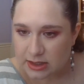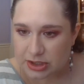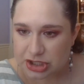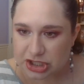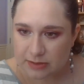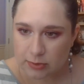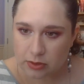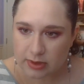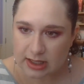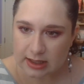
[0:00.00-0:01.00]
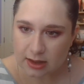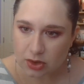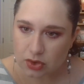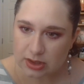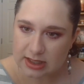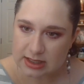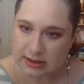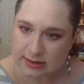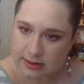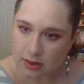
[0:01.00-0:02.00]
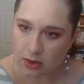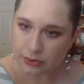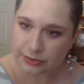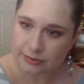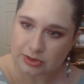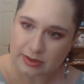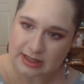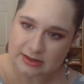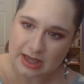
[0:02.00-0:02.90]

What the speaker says: shimmery goodness all through it.